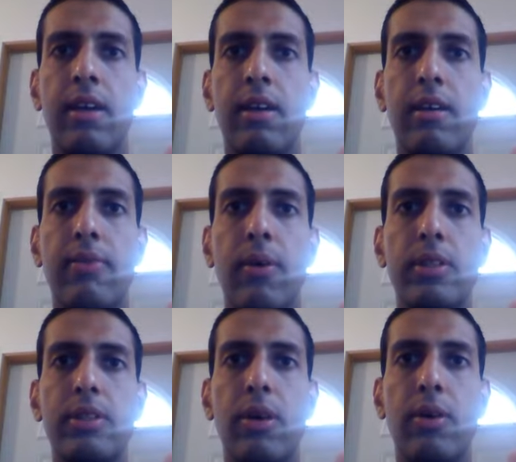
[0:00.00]

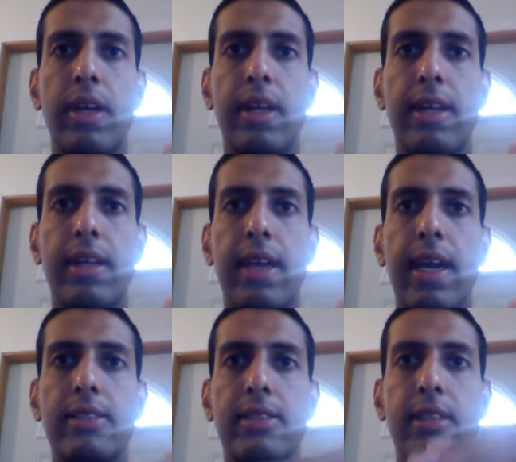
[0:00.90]
four-stroke
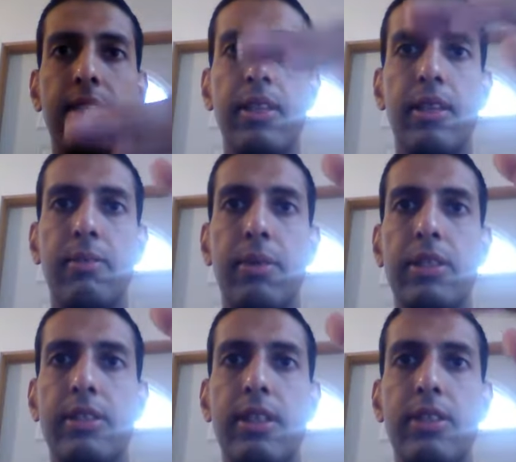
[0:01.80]
gasoline
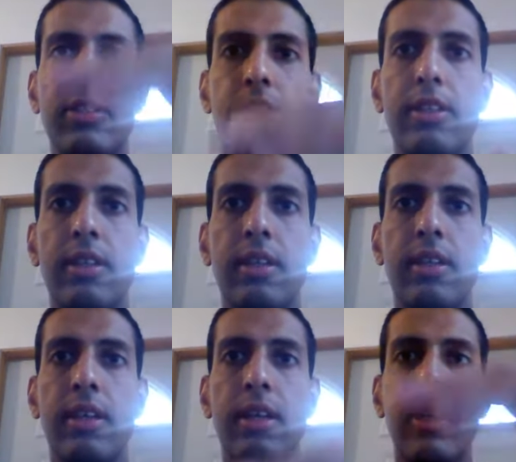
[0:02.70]
piston engine,
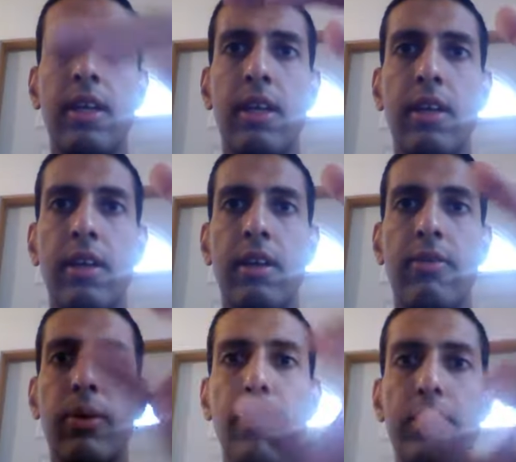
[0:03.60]

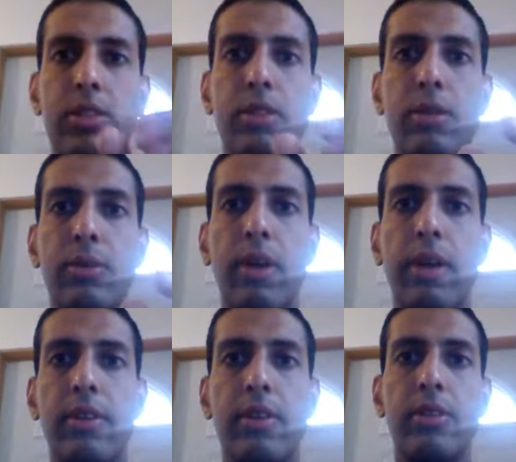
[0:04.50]
for which 2
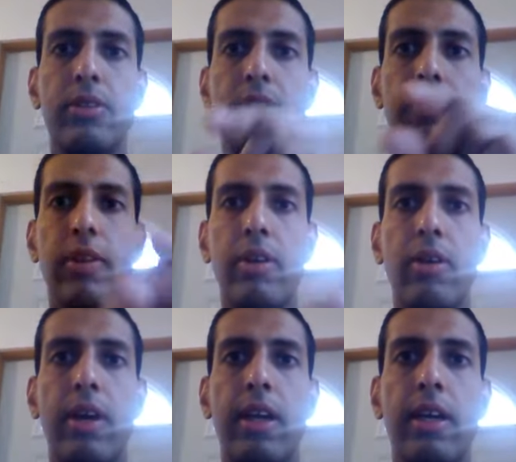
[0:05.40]
revolutions of the
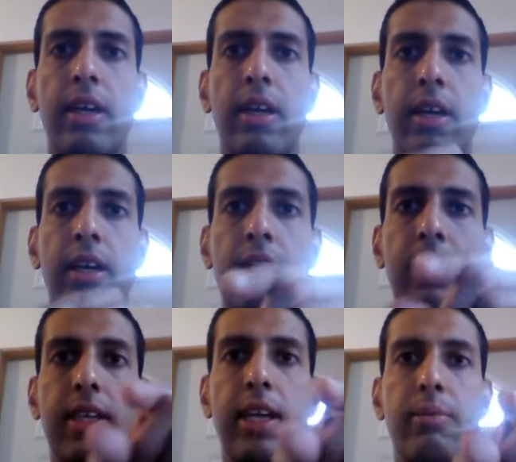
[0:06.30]
crank
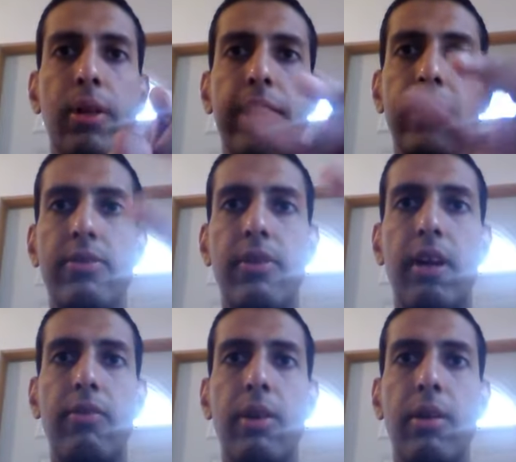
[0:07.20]
take place for
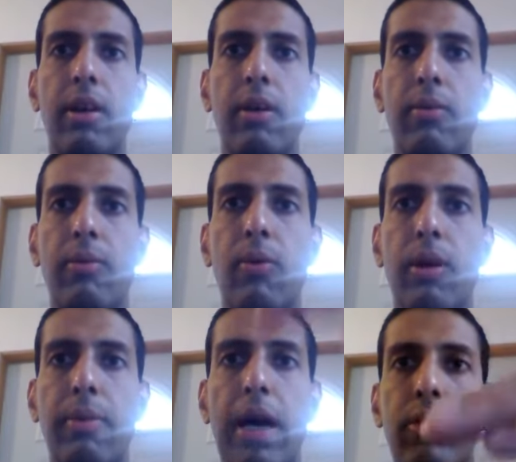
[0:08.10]
every
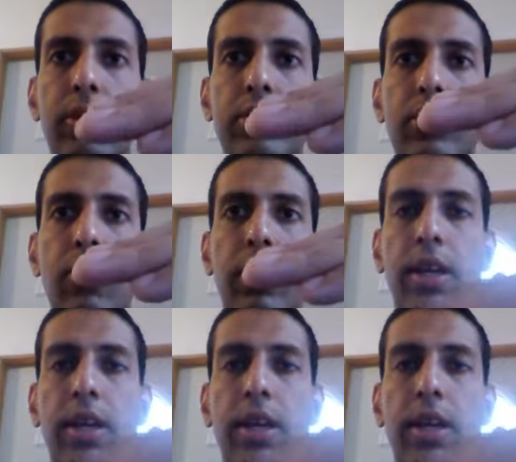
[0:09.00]
1 power stroke.